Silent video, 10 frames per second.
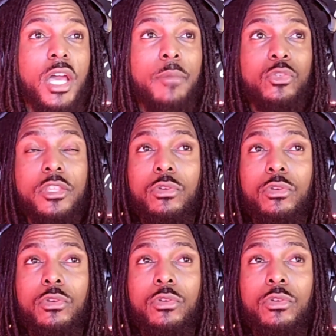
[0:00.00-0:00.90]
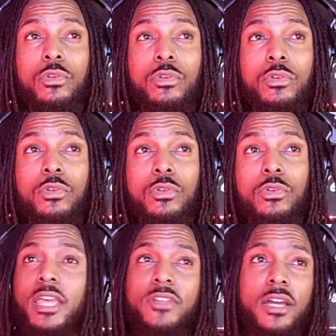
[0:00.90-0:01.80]
disagree, need
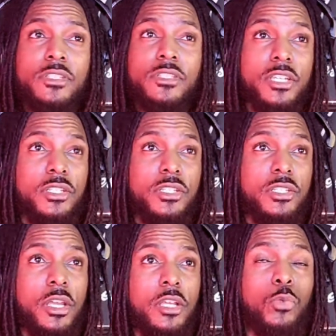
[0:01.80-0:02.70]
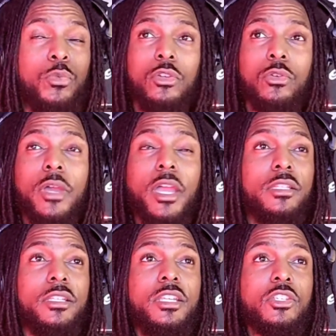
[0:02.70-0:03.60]
clarity, whatever it is. Let's have
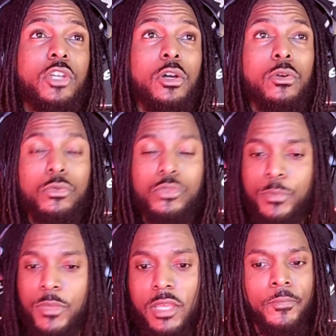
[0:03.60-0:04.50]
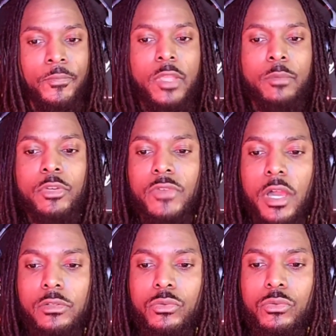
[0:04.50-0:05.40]
conversations so we can crack these codes,
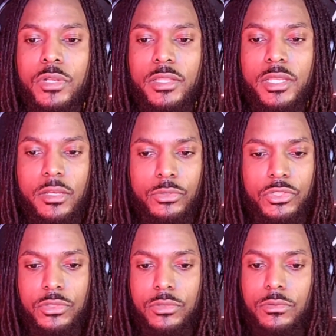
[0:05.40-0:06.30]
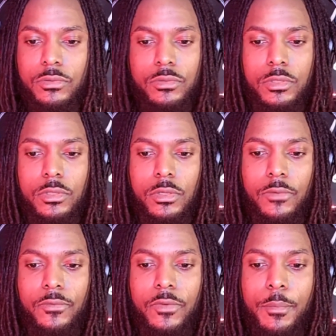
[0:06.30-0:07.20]
man. But if y'all don't do nothing else,
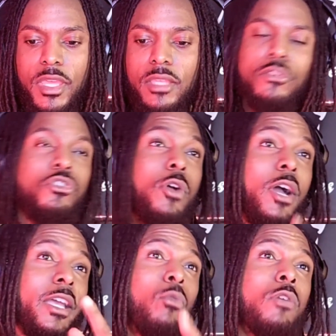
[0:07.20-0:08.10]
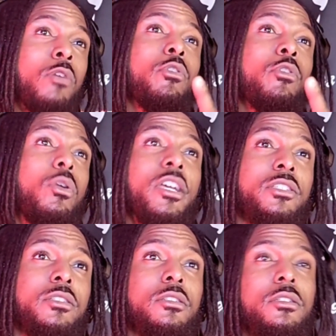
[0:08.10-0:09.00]
for me, you know I got one
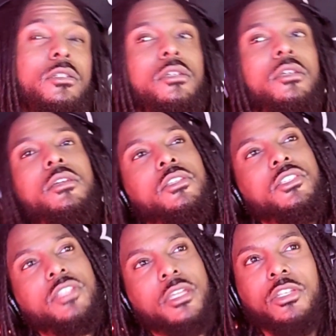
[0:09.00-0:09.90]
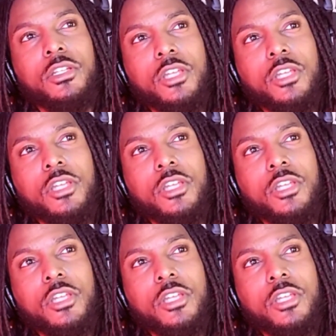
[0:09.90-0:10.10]
request. Stick to the